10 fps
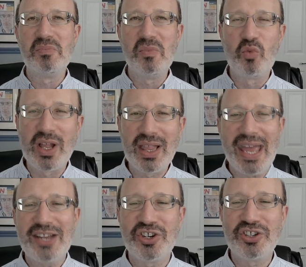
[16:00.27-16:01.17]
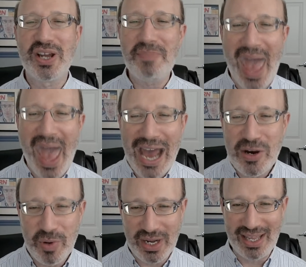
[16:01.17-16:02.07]
relationship
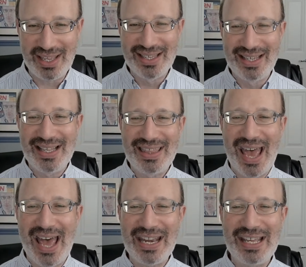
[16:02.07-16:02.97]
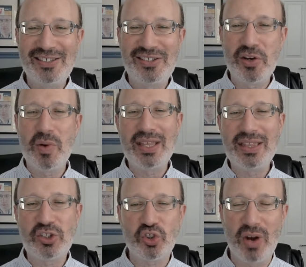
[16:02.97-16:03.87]
equity that is doing
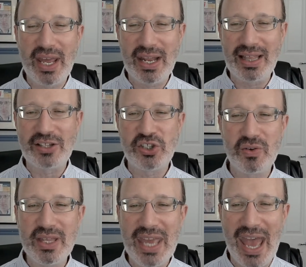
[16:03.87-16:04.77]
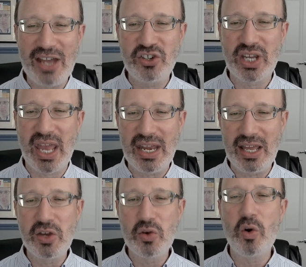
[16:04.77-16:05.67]
the training, that's doing the educating,
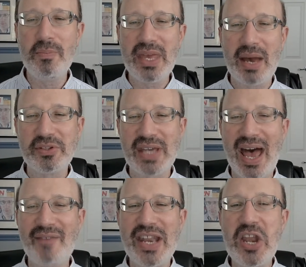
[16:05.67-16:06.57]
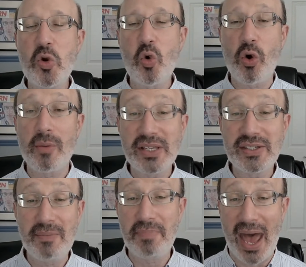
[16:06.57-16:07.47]
you will be able to have an enormous
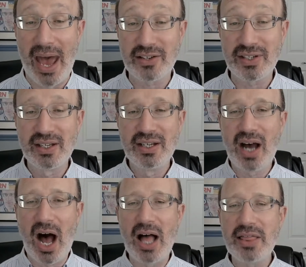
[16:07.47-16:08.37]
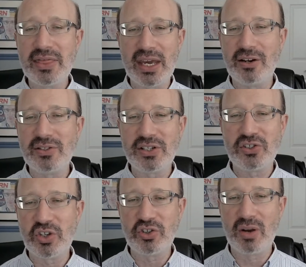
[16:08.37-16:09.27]
impact on their
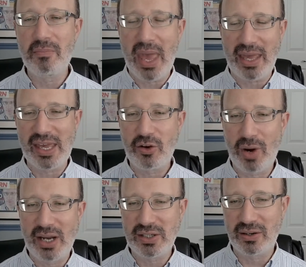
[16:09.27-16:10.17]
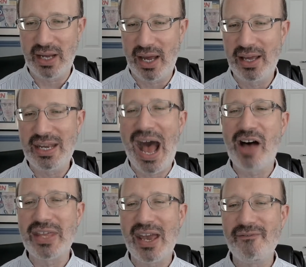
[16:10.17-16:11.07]
decision-making criteria and how
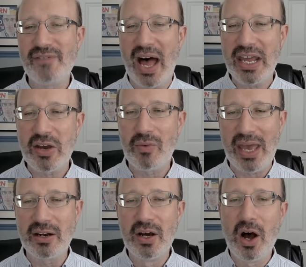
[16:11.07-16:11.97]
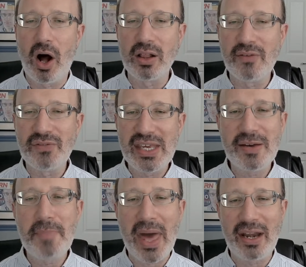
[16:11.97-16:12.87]
they evaluate all of the
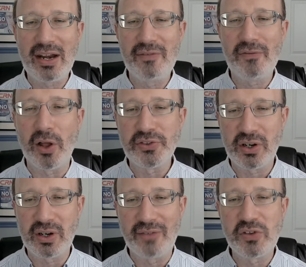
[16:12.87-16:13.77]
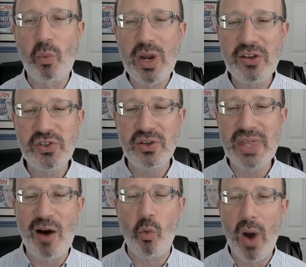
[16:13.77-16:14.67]
competitive alternatives. And when you do
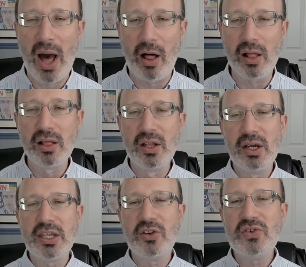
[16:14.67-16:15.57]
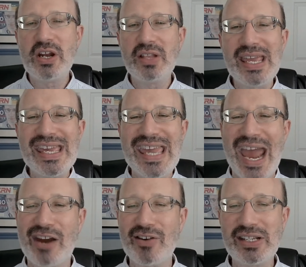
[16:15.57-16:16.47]
that well, you're nearly
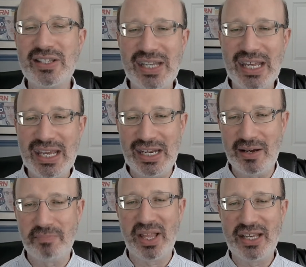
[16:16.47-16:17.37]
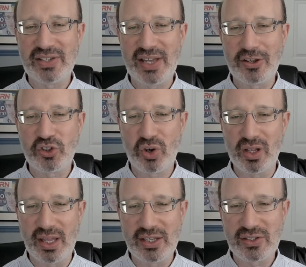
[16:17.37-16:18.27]
guaranteed a place on the
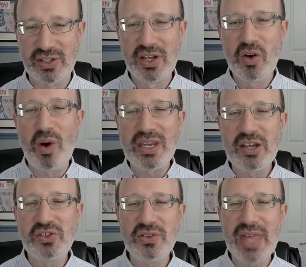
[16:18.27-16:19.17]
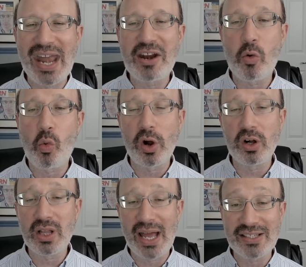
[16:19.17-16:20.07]
shortlist. When you do that at a
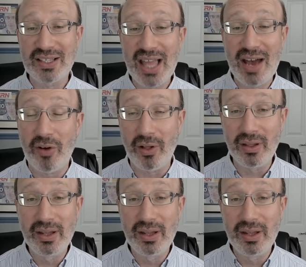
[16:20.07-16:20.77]
world-class level,